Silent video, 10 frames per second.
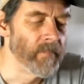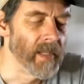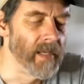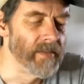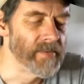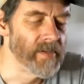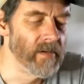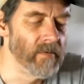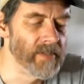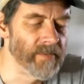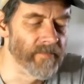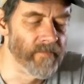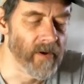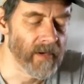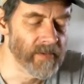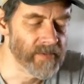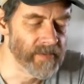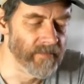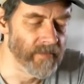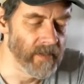And so it's a very
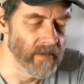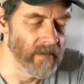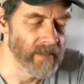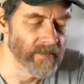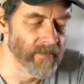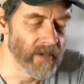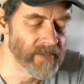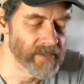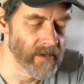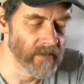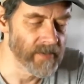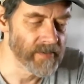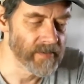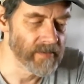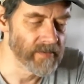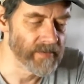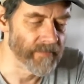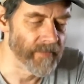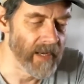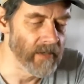serious
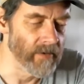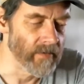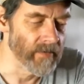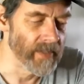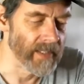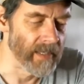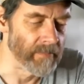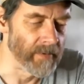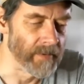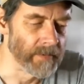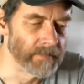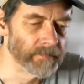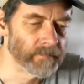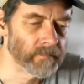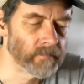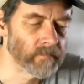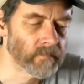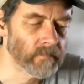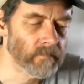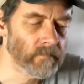failure that happened
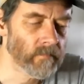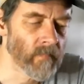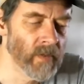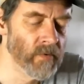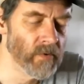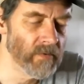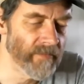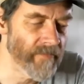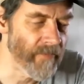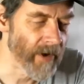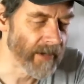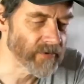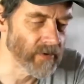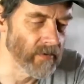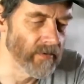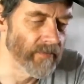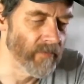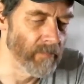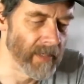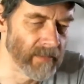due to a fracture
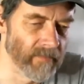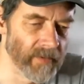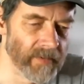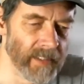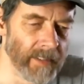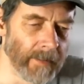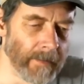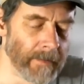from metal fatigue.